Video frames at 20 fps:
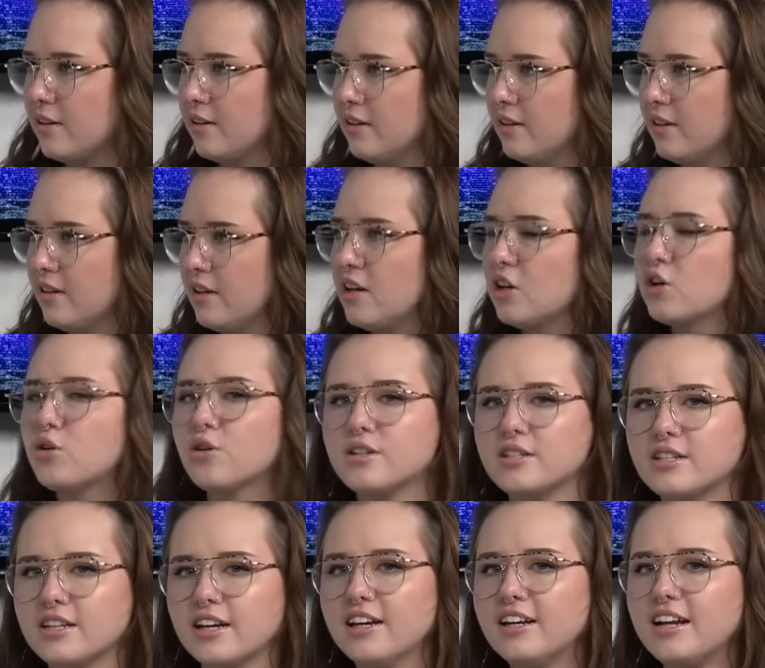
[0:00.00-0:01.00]
Corset.
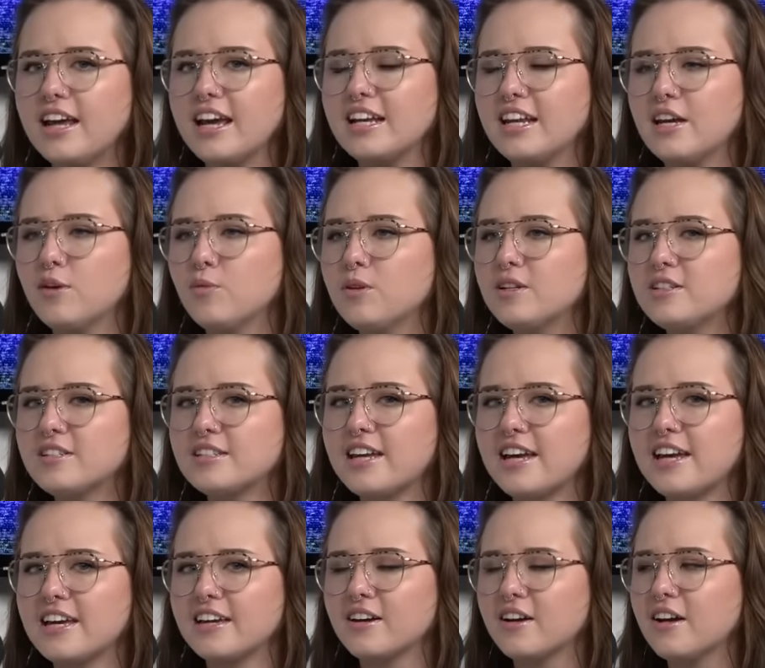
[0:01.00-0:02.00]
Corset. And it was
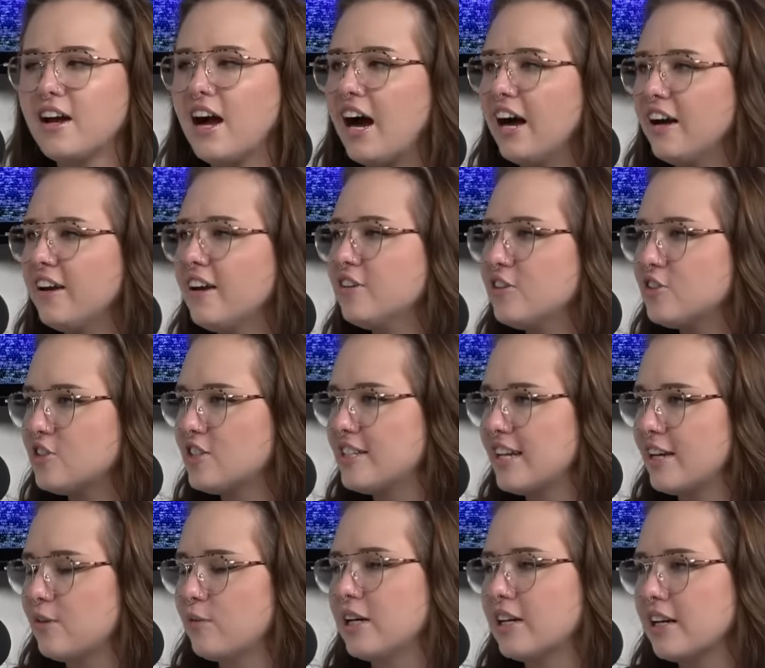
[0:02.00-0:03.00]
like, I
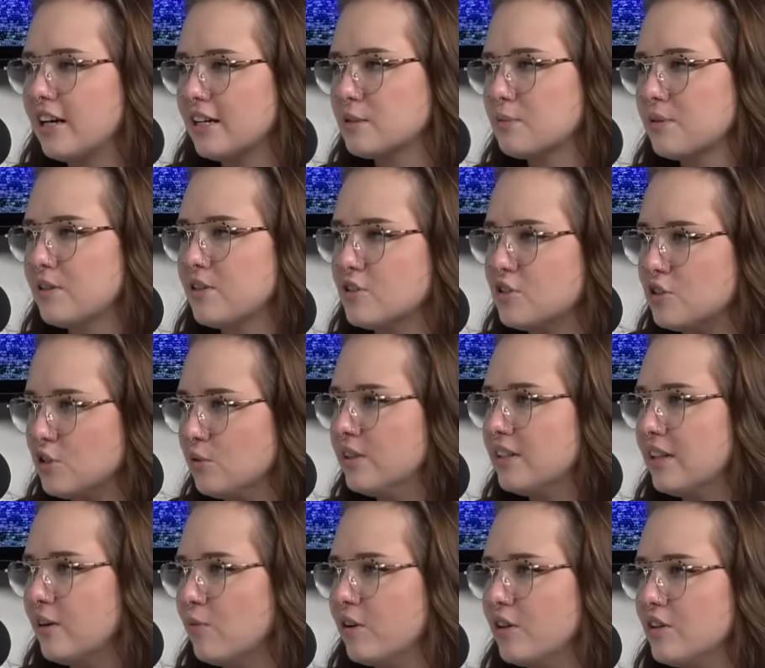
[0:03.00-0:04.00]
understand why cosplayers do what
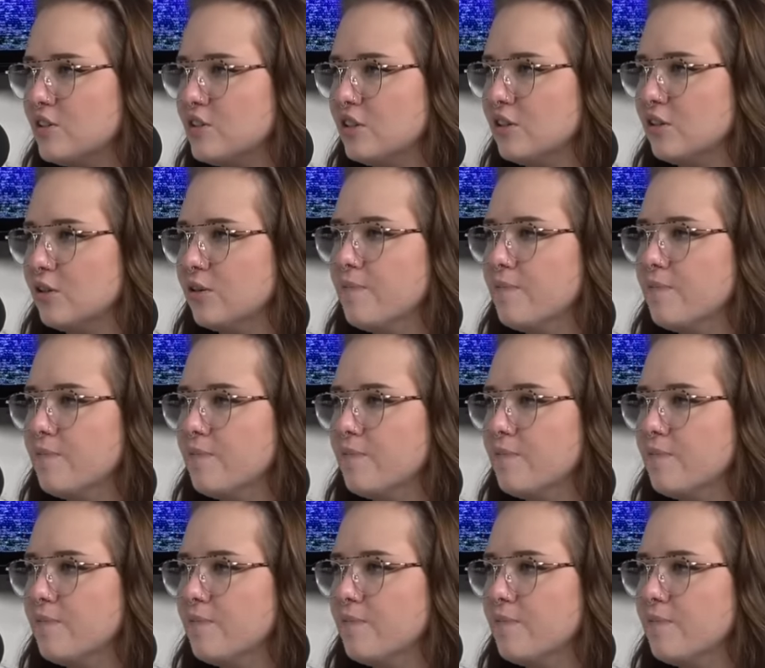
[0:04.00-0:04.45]
they want to do.